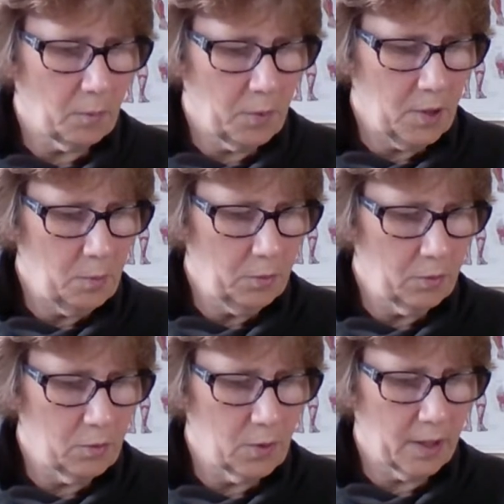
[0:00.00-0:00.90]
people
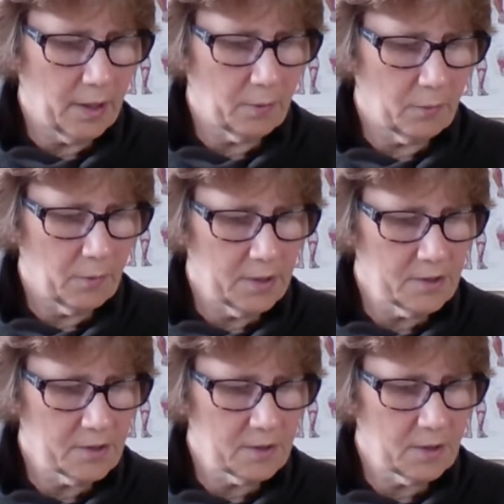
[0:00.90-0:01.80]
who are at
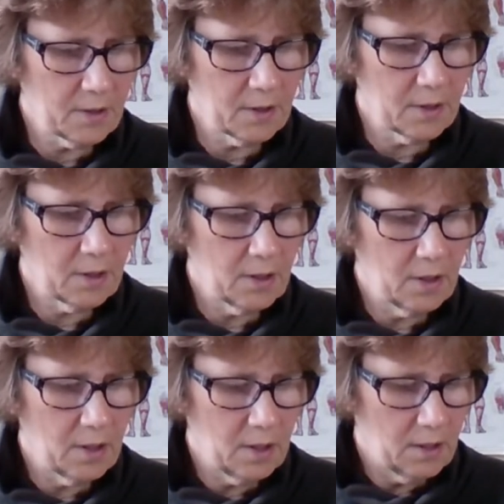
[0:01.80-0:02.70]
risk,
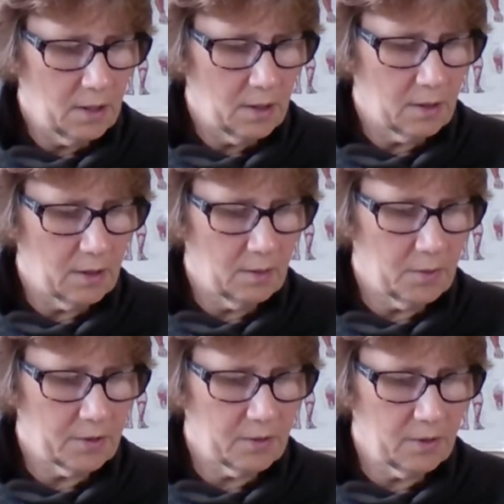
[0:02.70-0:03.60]
let
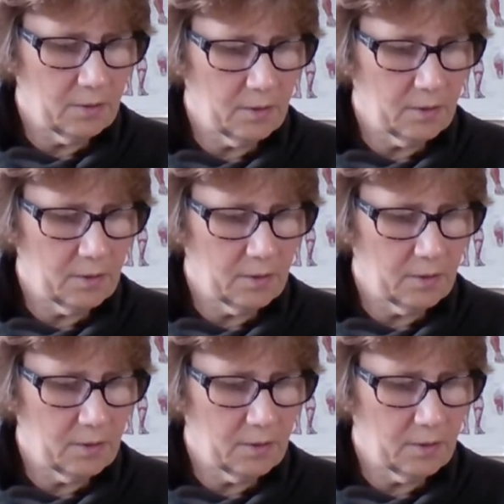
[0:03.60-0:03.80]
me see.